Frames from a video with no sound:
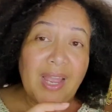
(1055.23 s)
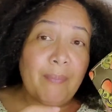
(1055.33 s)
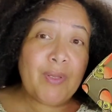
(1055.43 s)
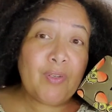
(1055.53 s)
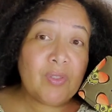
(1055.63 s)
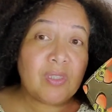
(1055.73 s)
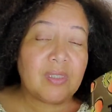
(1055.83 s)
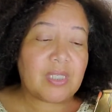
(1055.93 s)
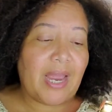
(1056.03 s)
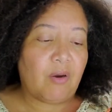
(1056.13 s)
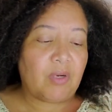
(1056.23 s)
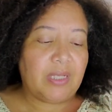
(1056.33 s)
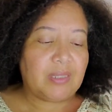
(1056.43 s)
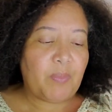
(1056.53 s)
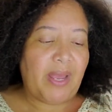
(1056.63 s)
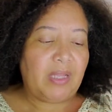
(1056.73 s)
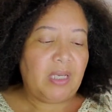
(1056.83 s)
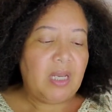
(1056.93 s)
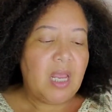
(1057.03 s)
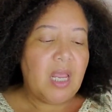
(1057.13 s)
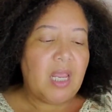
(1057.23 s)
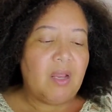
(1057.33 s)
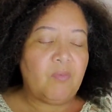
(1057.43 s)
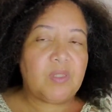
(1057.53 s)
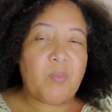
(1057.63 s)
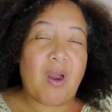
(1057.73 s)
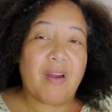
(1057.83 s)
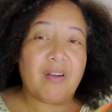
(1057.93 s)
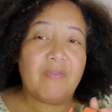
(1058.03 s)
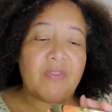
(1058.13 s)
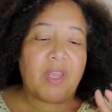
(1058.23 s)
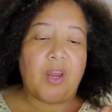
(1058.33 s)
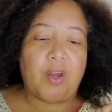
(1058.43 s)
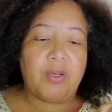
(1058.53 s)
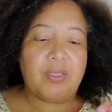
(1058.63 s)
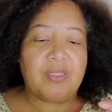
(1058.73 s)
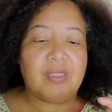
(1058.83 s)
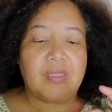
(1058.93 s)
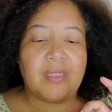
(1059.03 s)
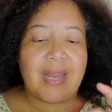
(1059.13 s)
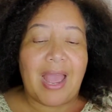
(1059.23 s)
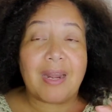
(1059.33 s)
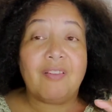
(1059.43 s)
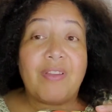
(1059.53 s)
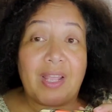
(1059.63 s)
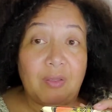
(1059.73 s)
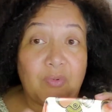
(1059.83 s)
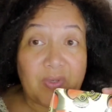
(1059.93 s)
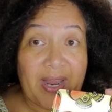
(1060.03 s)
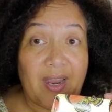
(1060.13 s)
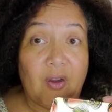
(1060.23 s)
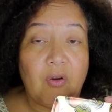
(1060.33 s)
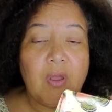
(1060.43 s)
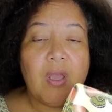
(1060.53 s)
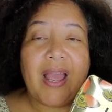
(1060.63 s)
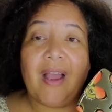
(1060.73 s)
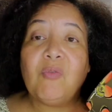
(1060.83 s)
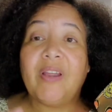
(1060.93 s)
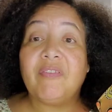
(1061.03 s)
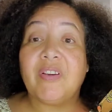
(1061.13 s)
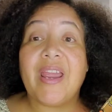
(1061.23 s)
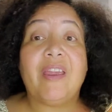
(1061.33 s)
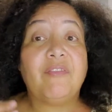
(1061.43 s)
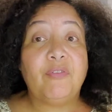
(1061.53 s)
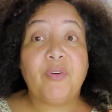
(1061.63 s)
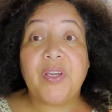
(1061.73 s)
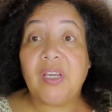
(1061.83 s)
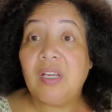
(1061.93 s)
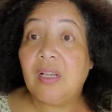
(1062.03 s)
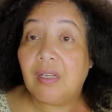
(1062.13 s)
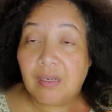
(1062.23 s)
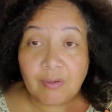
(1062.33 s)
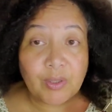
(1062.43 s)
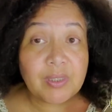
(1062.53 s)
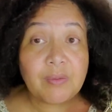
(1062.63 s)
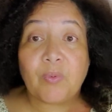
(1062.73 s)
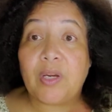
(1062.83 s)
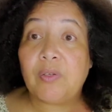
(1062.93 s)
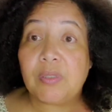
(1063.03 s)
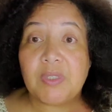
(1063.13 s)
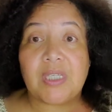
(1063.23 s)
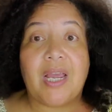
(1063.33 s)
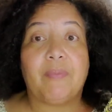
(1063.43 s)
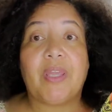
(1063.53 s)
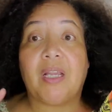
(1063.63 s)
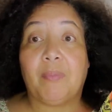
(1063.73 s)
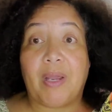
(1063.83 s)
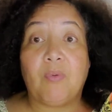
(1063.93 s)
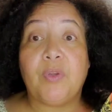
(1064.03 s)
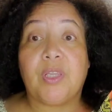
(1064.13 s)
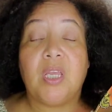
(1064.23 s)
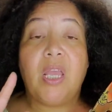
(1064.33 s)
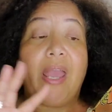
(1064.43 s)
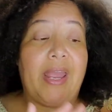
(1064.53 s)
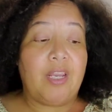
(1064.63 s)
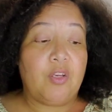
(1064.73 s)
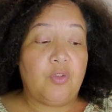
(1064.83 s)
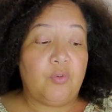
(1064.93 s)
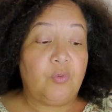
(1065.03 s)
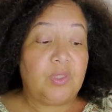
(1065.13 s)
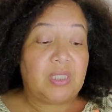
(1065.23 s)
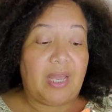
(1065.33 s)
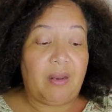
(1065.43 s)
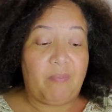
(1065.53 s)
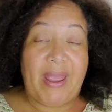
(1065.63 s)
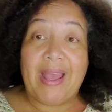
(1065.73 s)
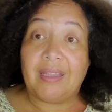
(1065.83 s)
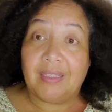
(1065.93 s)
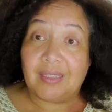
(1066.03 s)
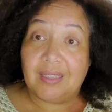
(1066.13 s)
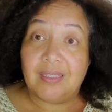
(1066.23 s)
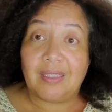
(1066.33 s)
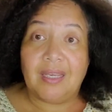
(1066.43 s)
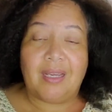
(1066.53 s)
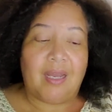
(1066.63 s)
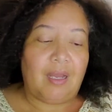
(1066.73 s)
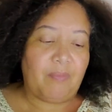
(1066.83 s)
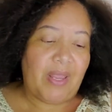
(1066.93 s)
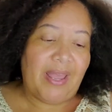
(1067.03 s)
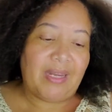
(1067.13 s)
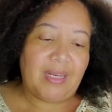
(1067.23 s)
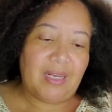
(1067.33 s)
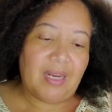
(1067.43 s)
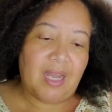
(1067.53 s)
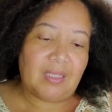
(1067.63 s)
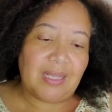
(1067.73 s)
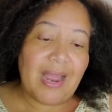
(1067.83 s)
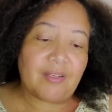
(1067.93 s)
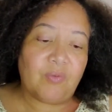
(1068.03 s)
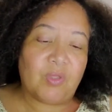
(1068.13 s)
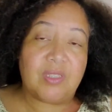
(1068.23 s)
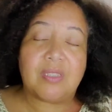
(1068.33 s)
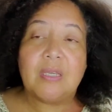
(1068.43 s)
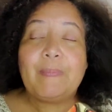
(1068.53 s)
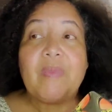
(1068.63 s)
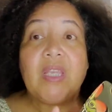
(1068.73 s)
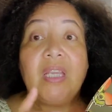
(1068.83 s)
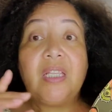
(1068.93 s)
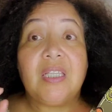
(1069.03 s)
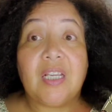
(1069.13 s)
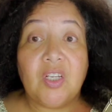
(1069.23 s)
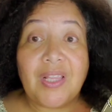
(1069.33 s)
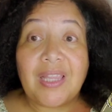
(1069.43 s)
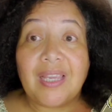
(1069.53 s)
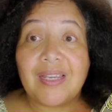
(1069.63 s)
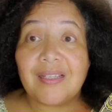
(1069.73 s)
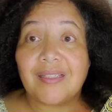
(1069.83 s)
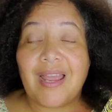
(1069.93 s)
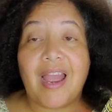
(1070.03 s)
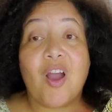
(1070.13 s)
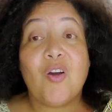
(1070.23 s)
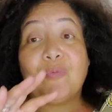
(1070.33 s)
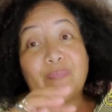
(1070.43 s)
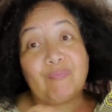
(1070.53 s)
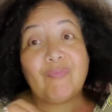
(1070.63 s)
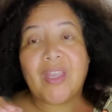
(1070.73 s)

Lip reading: I've been using this Hourglass palette. It was part of their, this is not available now. However, every around Christmas time, they come out with a new set palettes. These edited, unlocked ones. The good thing is now,